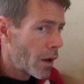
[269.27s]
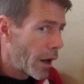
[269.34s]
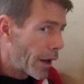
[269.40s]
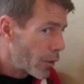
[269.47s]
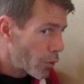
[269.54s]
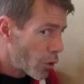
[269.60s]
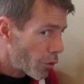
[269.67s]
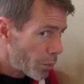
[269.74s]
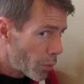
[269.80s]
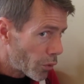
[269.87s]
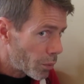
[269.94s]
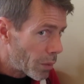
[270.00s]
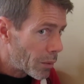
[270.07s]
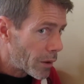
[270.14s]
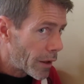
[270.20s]
I don't know if
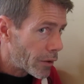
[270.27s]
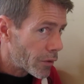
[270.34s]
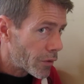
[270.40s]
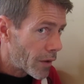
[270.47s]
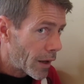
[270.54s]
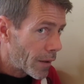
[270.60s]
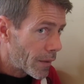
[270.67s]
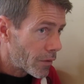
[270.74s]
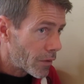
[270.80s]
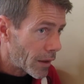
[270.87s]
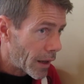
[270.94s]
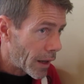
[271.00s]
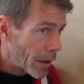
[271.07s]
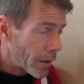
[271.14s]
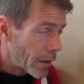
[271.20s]
most people understand this in
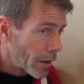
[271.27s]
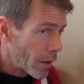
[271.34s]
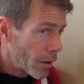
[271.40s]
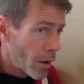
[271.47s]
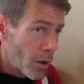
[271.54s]
Canada,